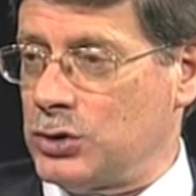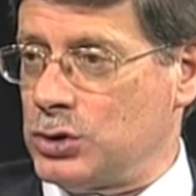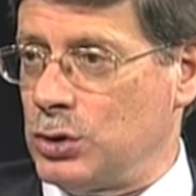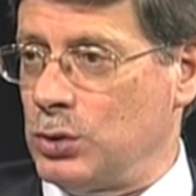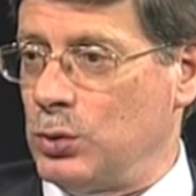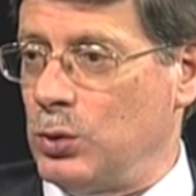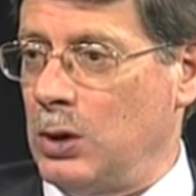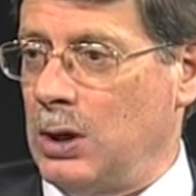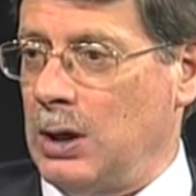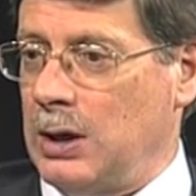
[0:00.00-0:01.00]
to
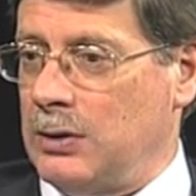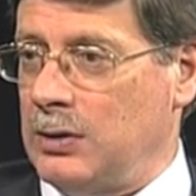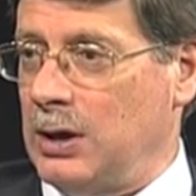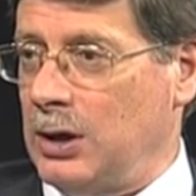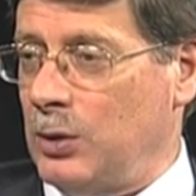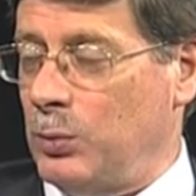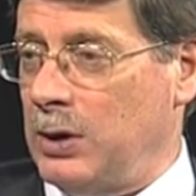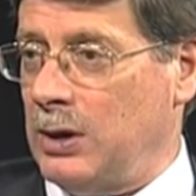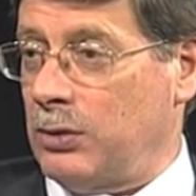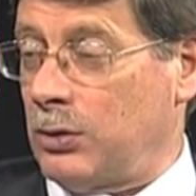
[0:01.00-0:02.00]
dealing
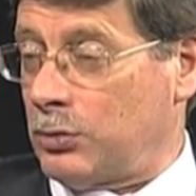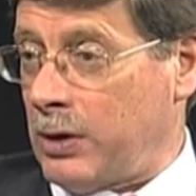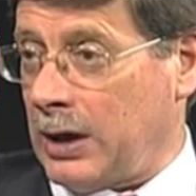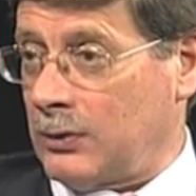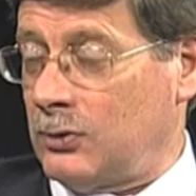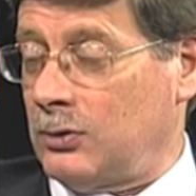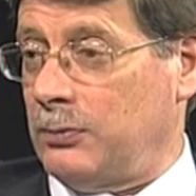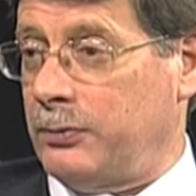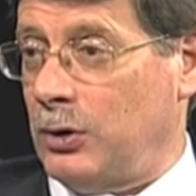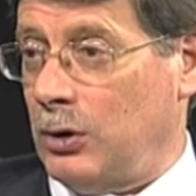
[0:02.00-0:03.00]
with threats
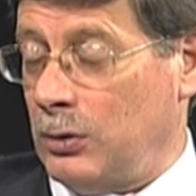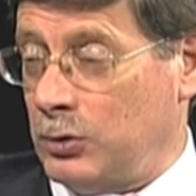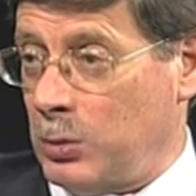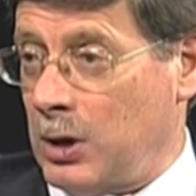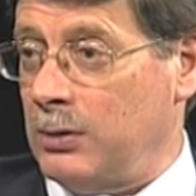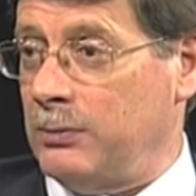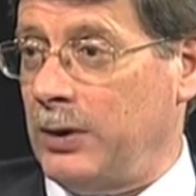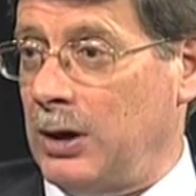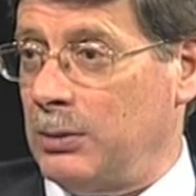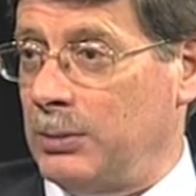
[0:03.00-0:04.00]
to our
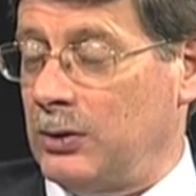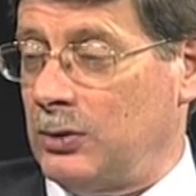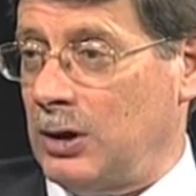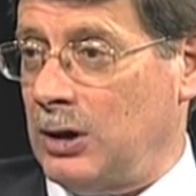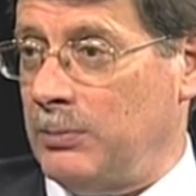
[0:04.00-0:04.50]
environment,